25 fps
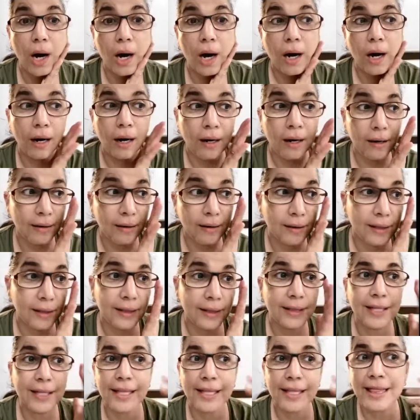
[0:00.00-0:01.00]

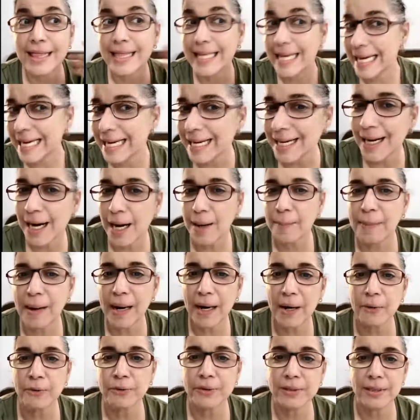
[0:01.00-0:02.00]
the thing
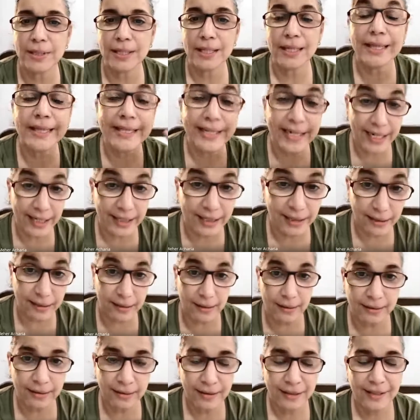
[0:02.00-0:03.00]
about
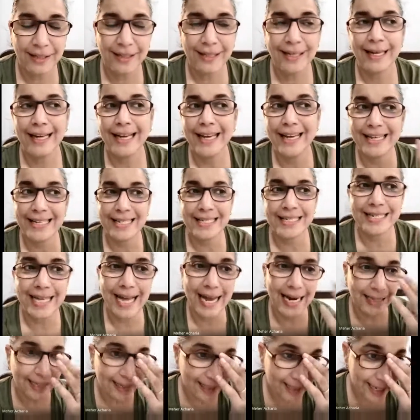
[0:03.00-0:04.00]
theater is
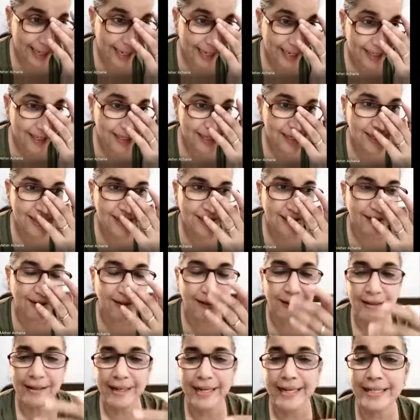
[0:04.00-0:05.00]
that it's
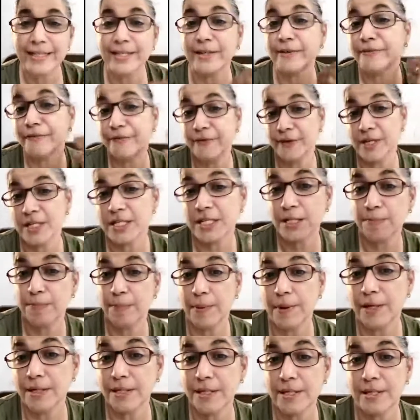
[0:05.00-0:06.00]
a first
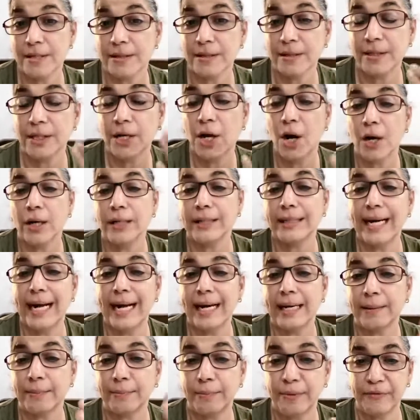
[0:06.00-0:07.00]
person
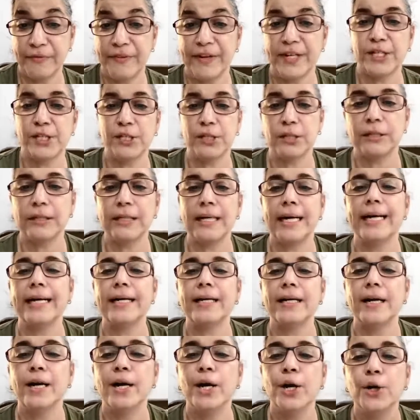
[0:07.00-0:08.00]
contact profession,
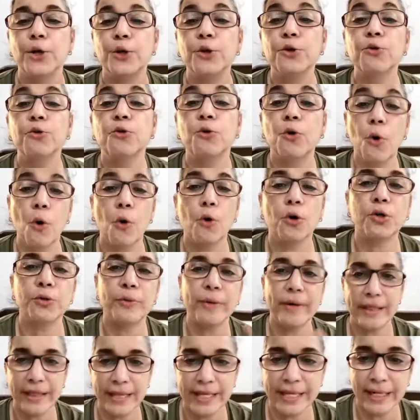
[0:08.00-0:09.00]
right? You go to
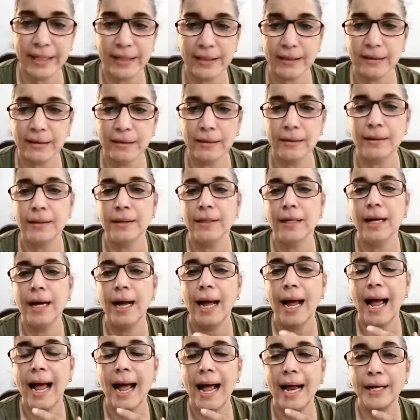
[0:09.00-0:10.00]
a theater
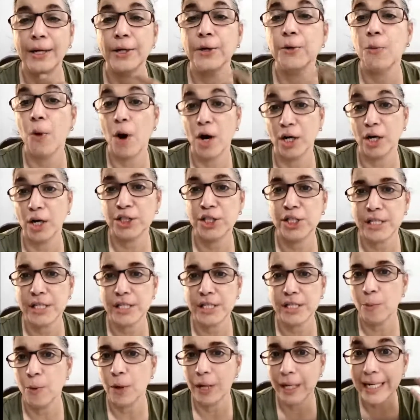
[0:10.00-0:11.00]
and you watch
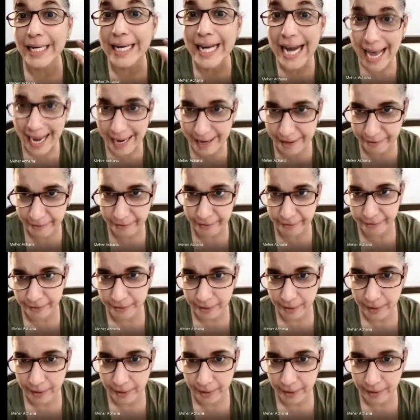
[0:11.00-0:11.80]
someone live,